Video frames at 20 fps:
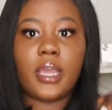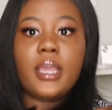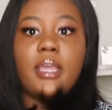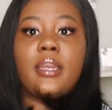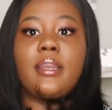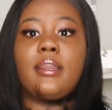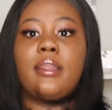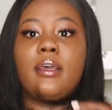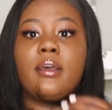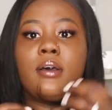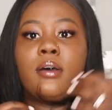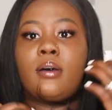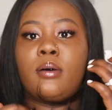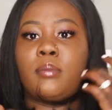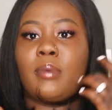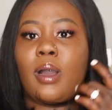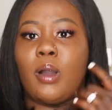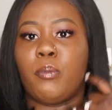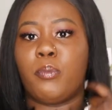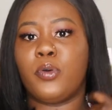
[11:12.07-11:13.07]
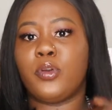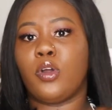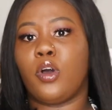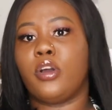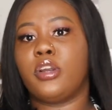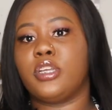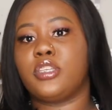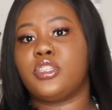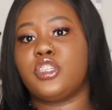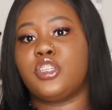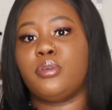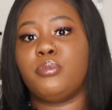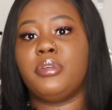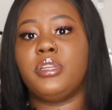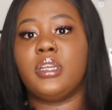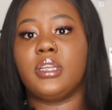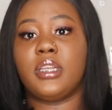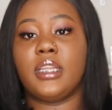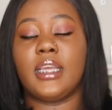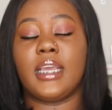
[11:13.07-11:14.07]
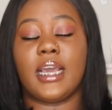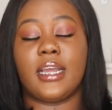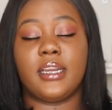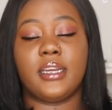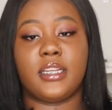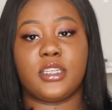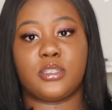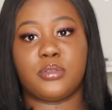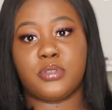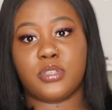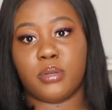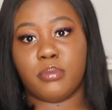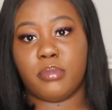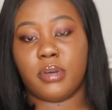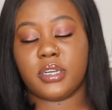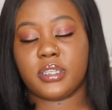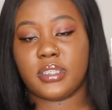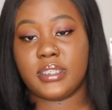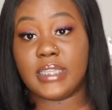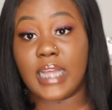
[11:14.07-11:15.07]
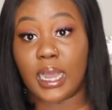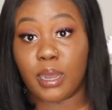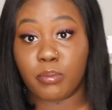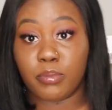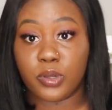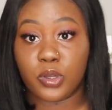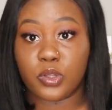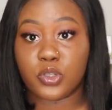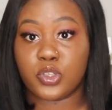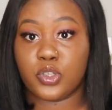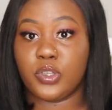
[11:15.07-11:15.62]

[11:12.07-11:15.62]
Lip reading: and I'll put all the social media link at the description box down below,